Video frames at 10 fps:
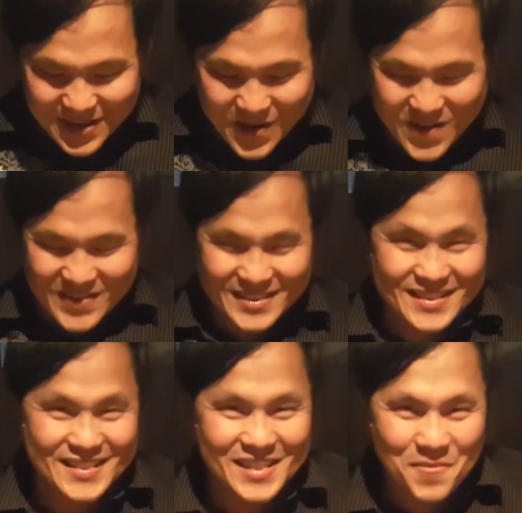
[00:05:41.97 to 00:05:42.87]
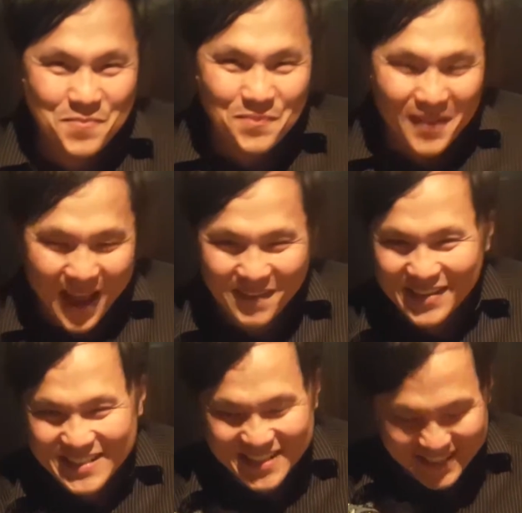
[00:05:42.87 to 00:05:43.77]
yours. I'm
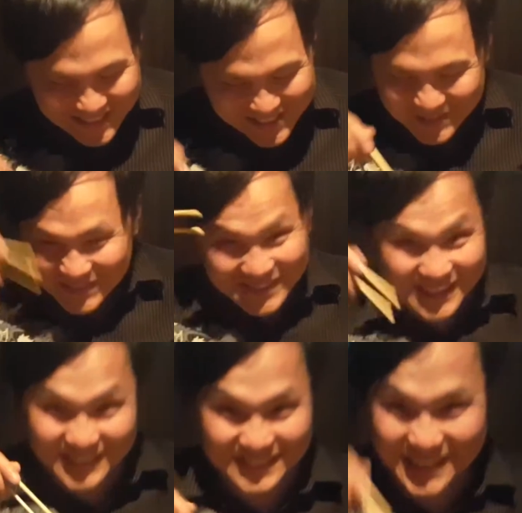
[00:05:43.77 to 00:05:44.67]
not sharing this one with you.